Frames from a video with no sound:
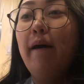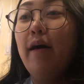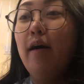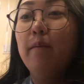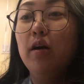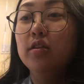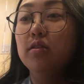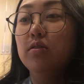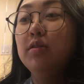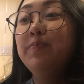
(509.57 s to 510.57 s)
Um,
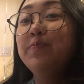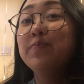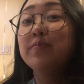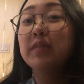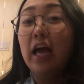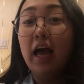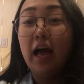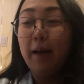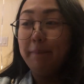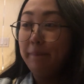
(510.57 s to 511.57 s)
also,
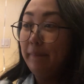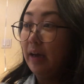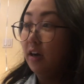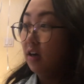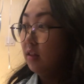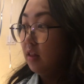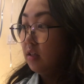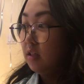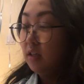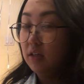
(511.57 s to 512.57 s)
I got
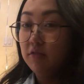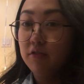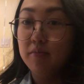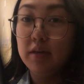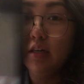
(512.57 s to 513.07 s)
this done from my